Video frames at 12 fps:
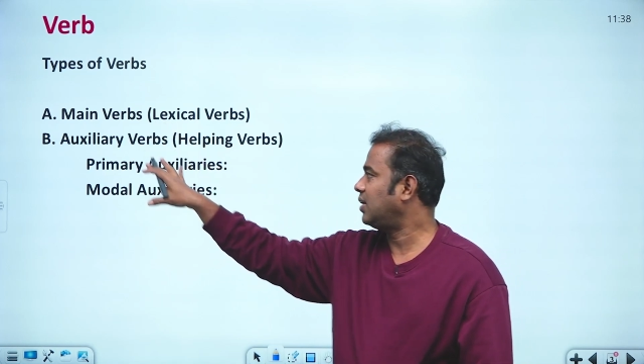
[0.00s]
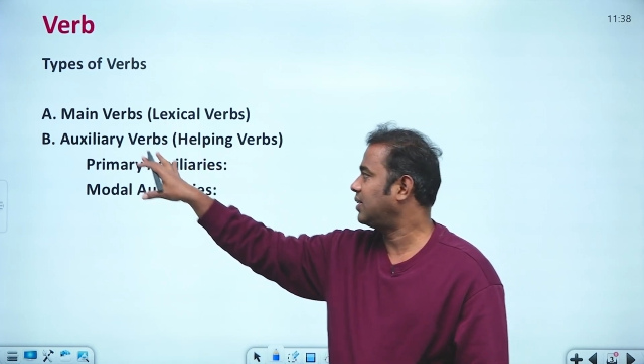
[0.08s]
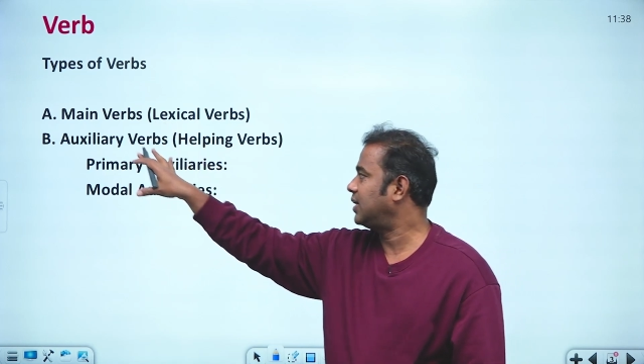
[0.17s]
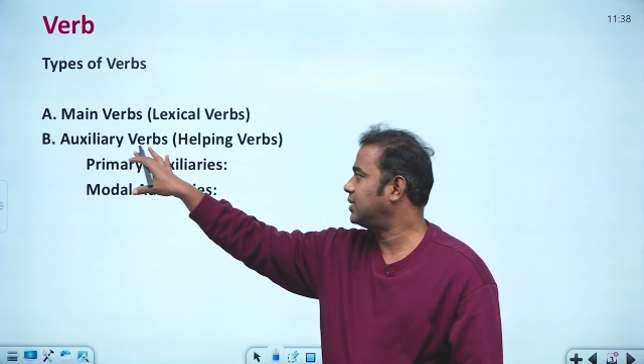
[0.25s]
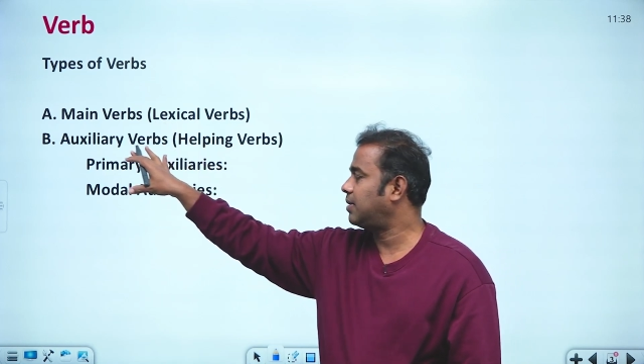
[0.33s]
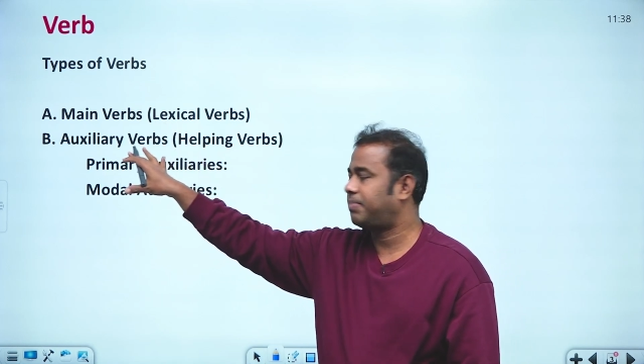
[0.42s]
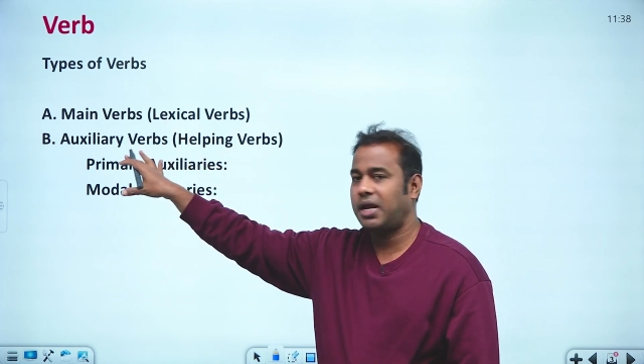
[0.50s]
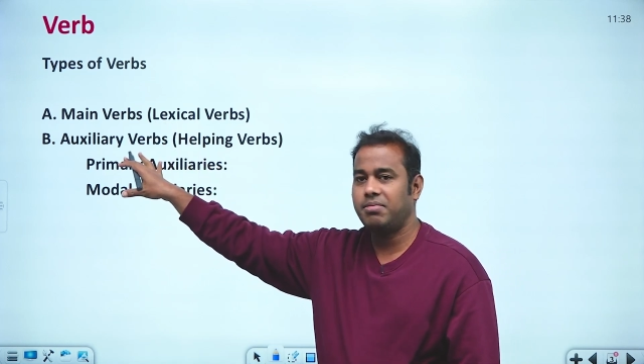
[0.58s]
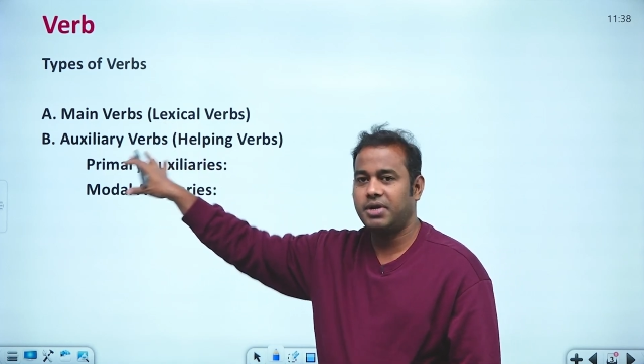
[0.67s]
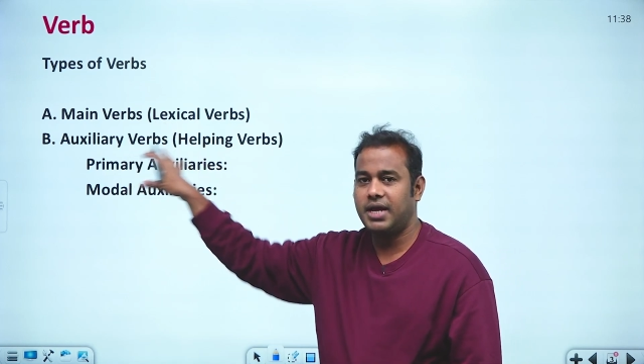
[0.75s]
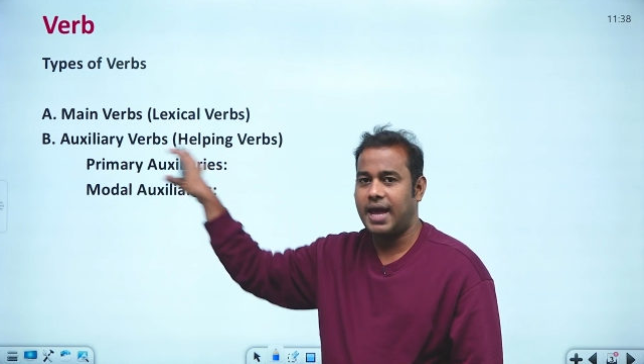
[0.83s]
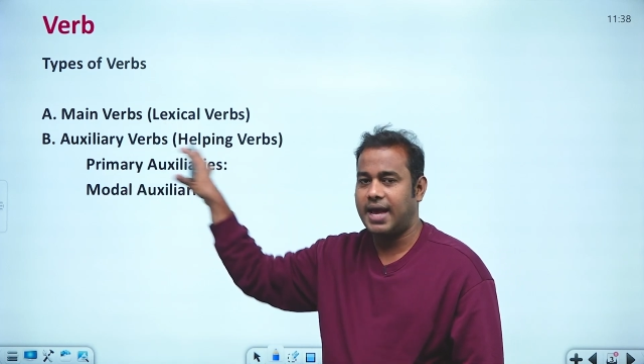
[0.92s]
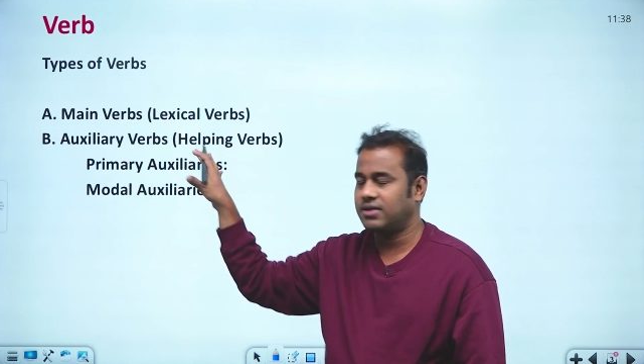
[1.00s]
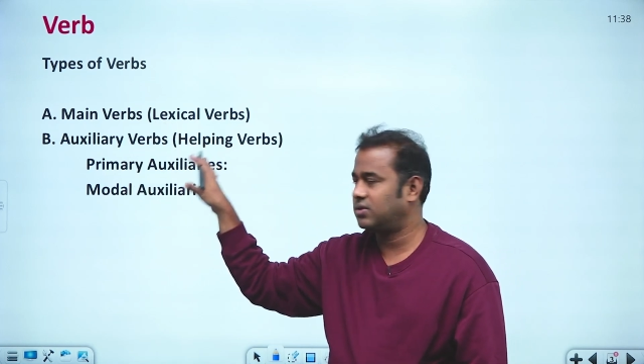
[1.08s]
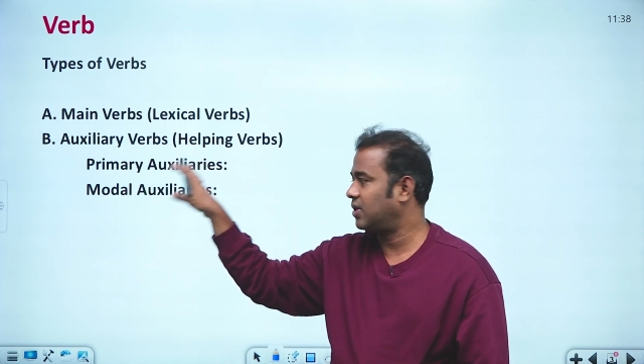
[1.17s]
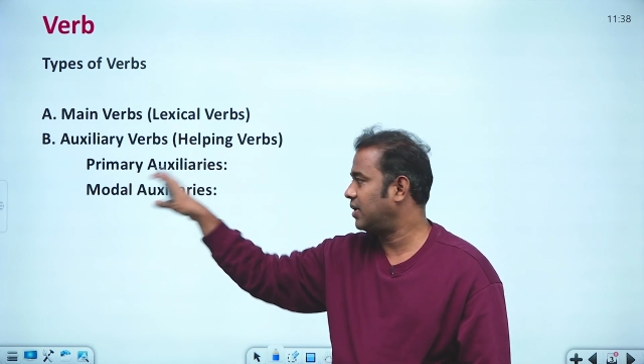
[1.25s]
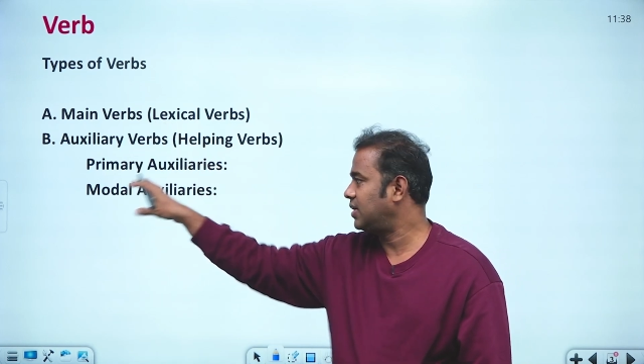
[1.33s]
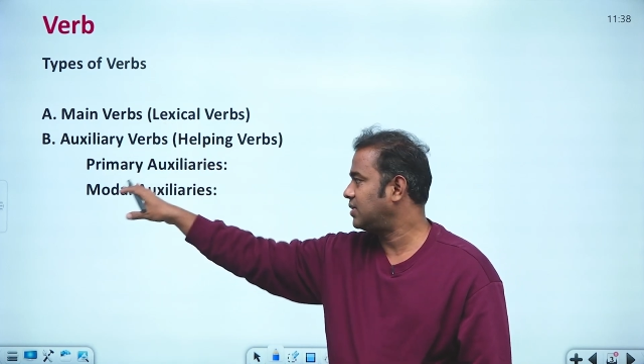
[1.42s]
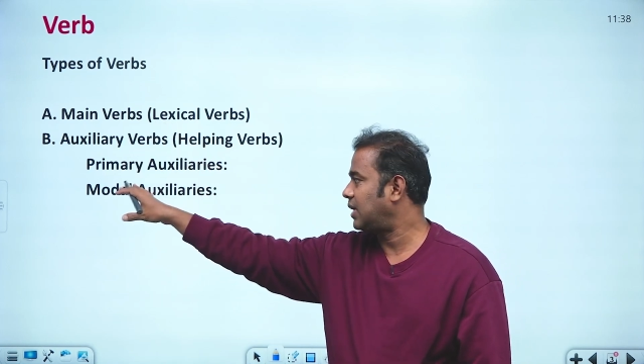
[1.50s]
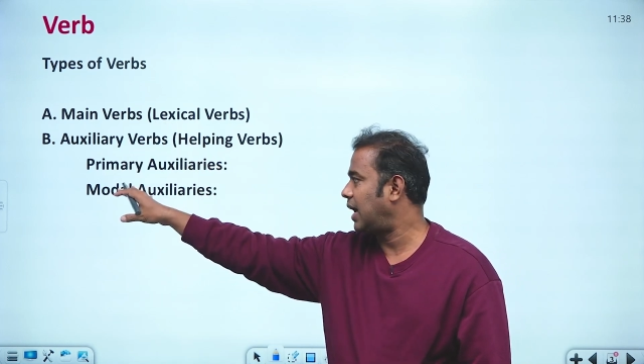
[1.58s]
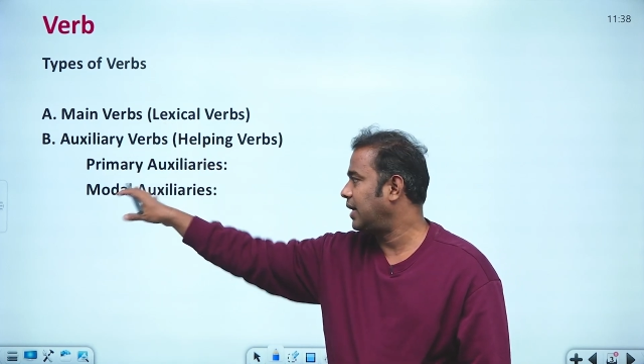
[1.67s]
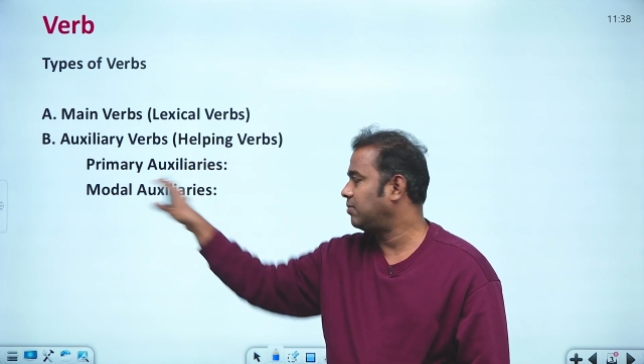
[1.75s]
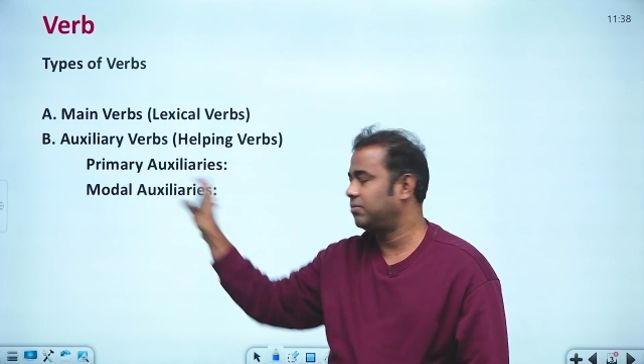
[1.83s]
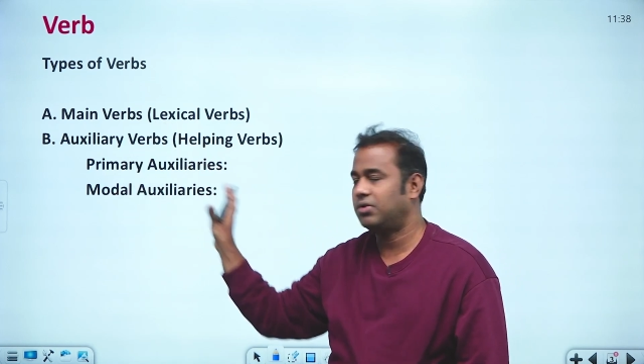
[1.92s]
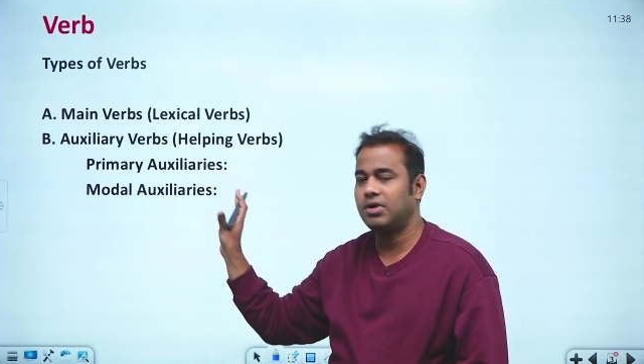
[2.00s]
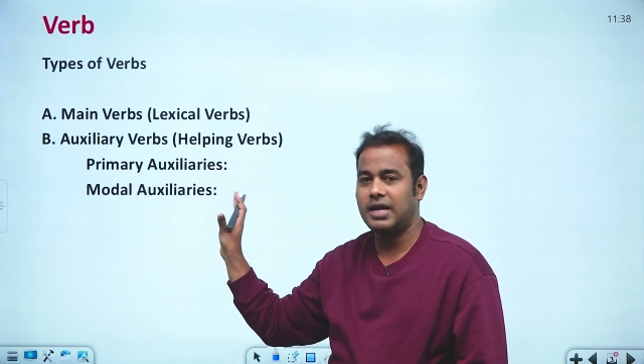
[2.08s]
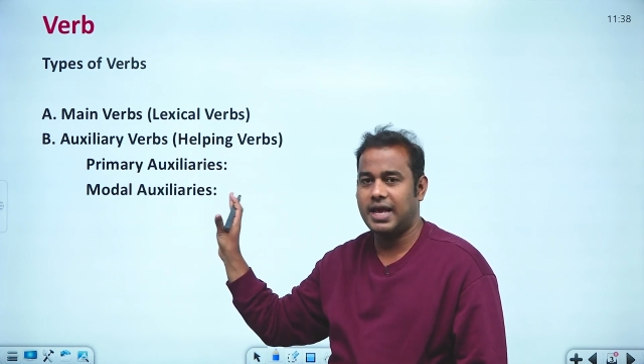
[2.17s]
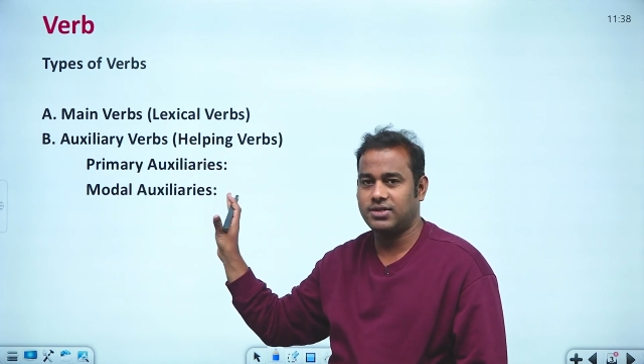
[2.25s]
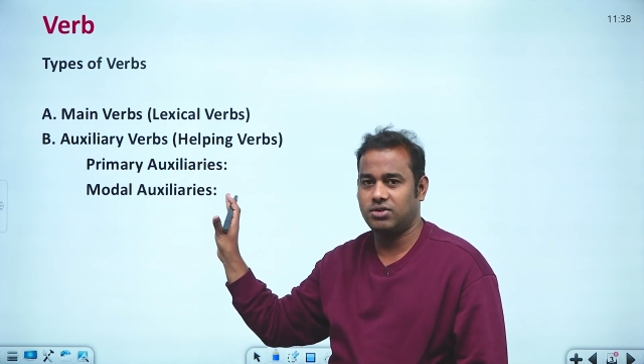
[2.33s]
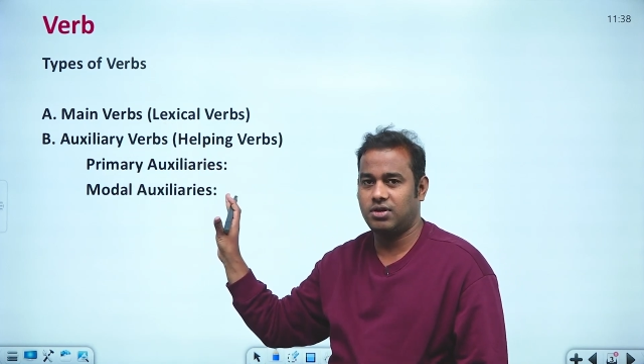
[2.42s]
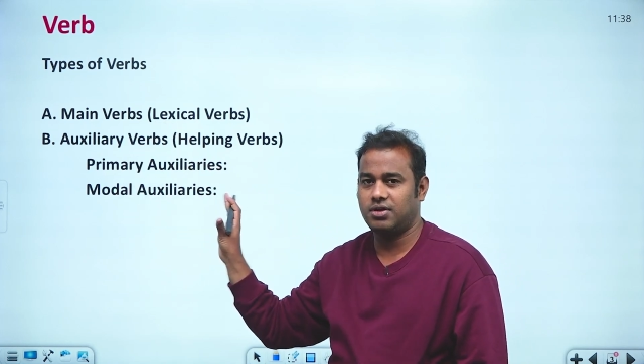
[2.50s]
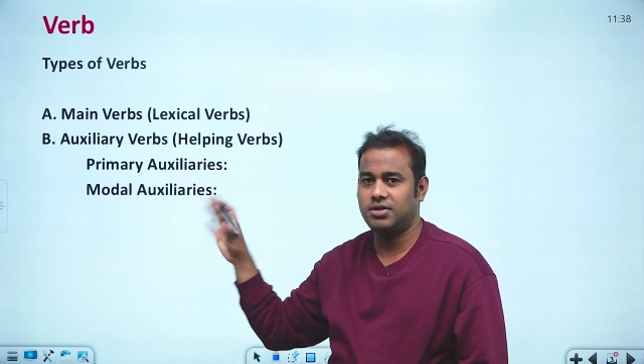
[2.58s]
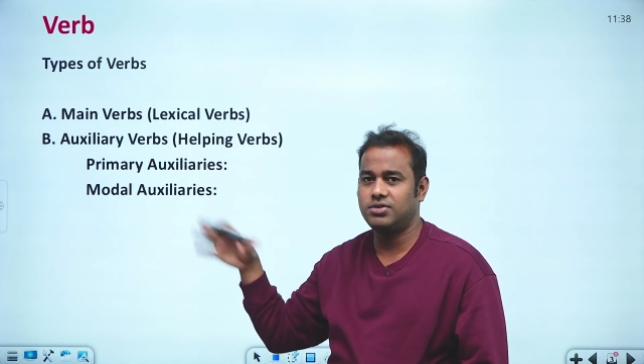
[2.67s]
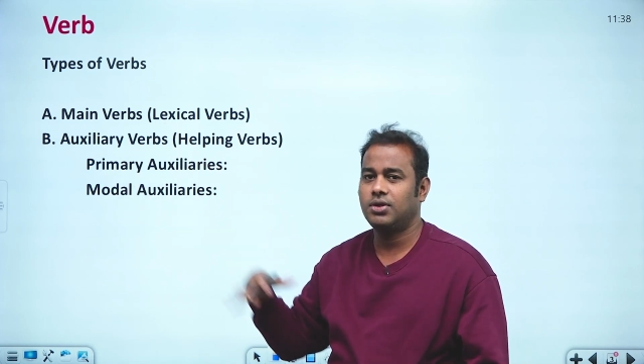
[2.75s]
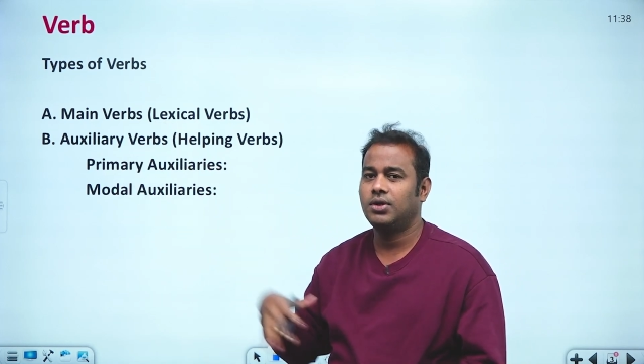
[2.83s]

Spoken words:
That is a primary auxiliaries and modal auxiliaries.